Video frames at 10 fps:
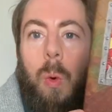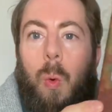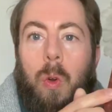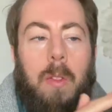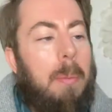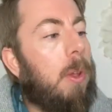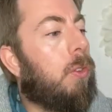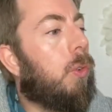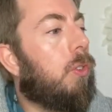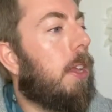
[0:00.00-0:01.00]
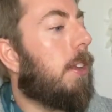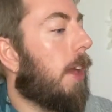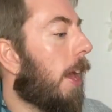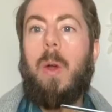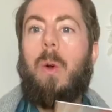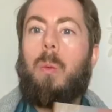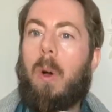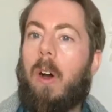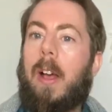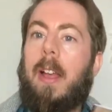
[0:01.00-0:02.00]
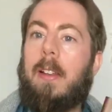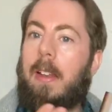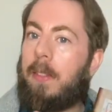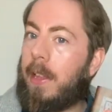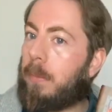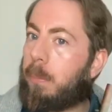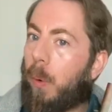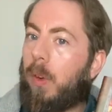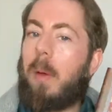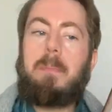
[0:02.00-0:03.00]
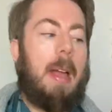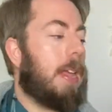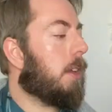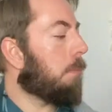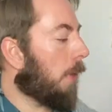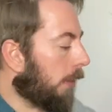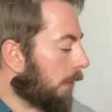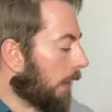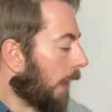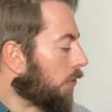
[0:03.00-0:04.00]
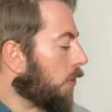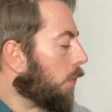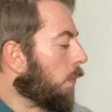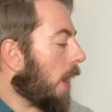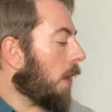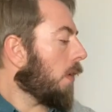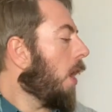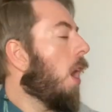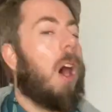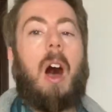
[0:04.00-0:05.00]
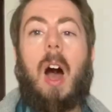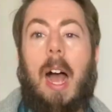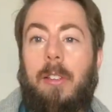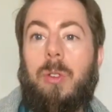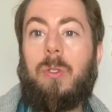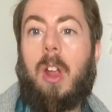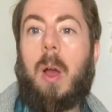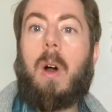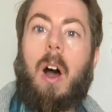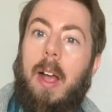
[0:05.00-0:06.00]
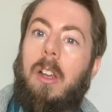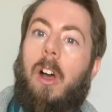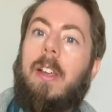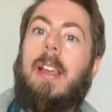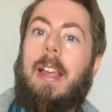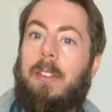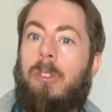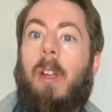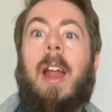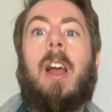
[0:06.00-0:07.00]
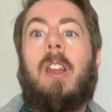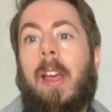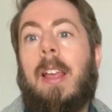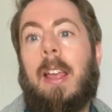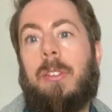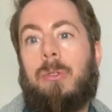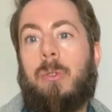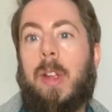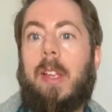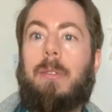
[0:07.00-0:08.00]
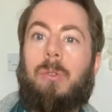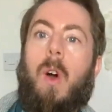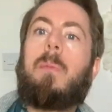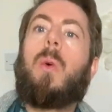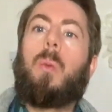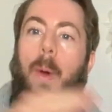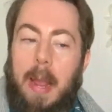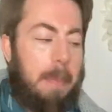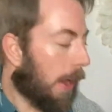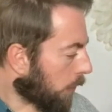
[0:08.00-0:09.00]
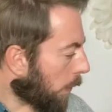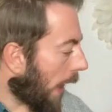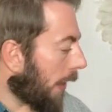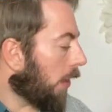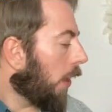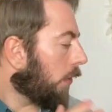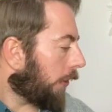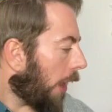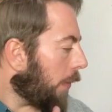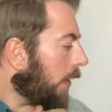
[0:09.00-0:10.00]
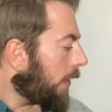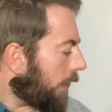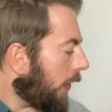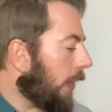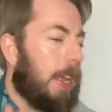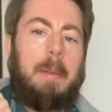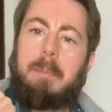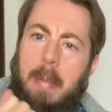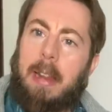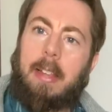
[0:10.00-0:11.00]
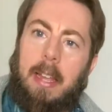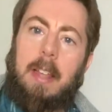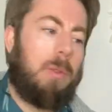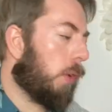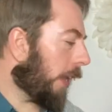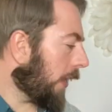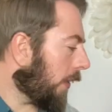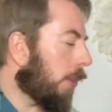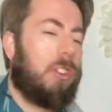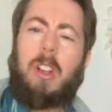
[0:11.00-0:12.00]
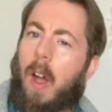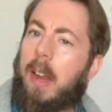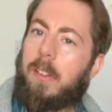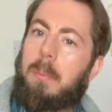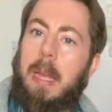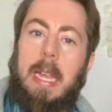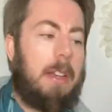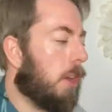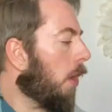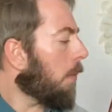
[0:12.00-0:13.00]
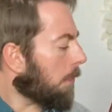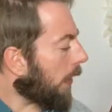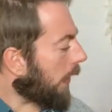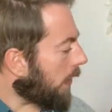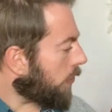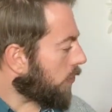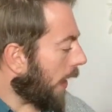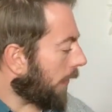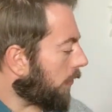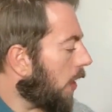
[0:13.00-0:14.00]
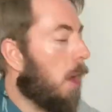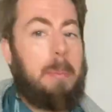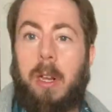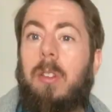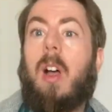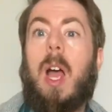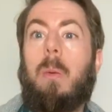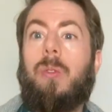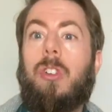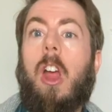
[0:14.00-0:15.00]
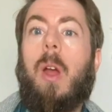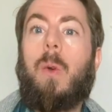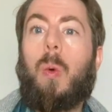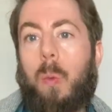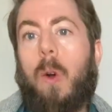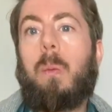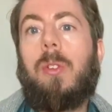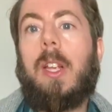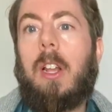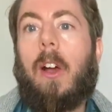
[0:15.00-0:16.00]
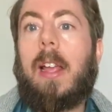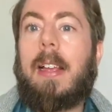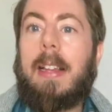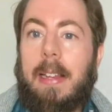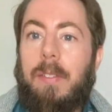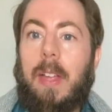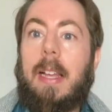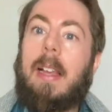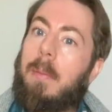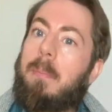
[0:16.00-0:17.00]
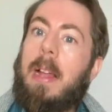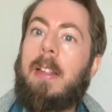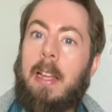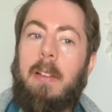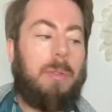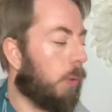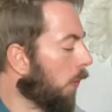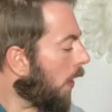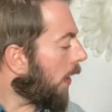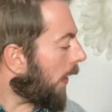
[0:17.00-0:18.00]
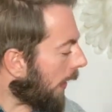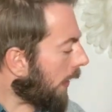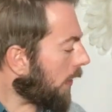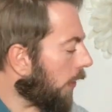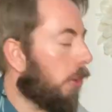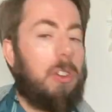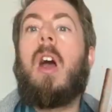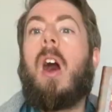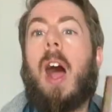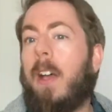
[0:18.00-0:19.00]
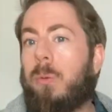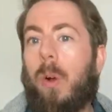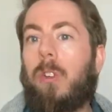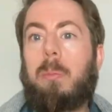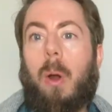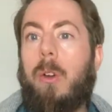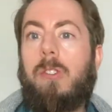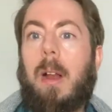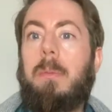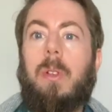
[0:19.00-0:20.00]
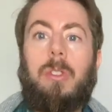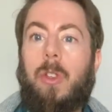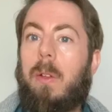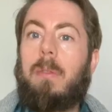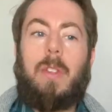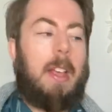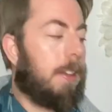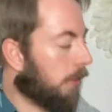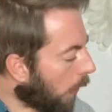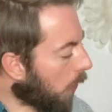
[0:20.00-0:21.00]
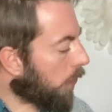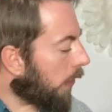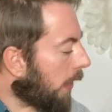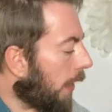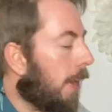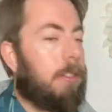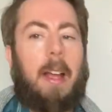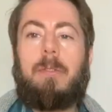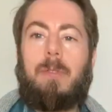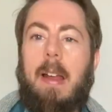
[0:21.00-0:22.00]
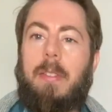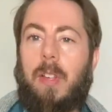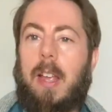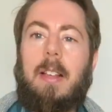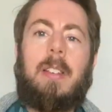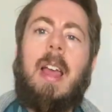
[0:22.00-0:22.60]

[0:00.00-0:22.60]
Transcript: all of the beautiful detail. Why did this book make my selection? Well, as you know, I like history, and I like history from way back when. So Living in Mediaeval England kind of piqued my interest, because I want to know, what was it like living in medieval England? I have watched programs on certain things over the years, I've read things